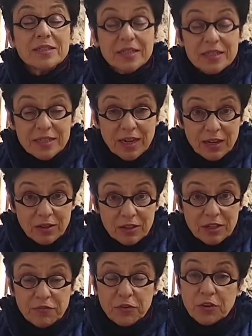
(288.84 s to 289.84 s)

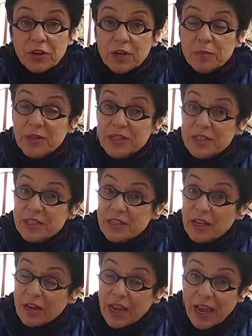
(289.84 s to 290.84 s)
detailed. If you're going to be
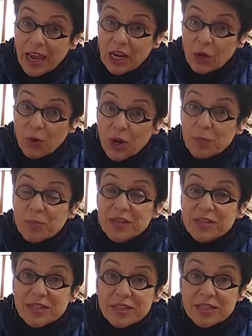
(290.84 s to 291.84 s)
detailed anywhere,
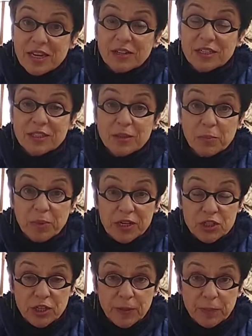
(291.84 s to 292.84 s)
be detailed in the
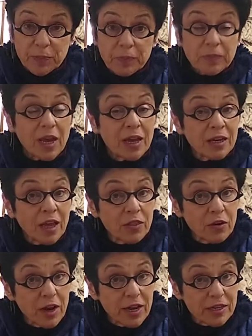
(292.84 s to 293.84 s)
budget.
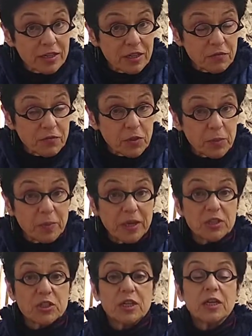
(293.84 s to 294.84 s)
Another idea for the
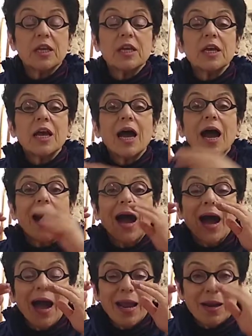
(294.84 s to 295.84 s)
budget,
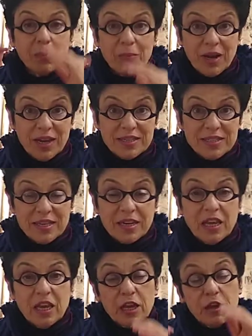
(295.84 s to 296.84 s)
itemize
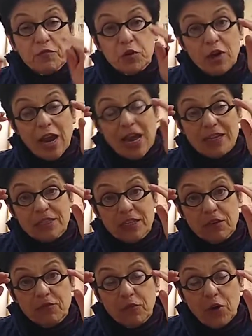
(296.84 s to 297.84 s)
it. If you're
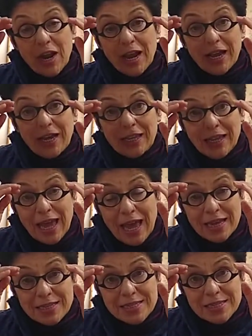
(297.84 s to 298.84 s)
asking for a
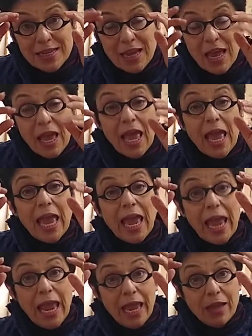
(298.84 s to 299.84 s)
class,
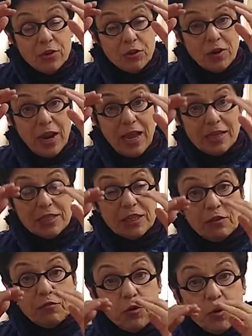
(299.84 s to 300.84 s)
and you're
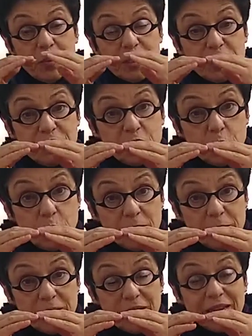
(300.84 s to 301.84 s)
asking for a piece of
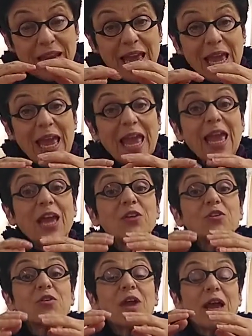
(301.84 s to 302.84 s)
equipment,
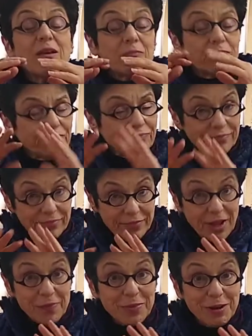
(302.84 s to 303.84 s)
and you're
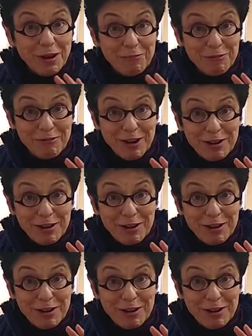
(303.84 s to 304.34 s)
Not that I would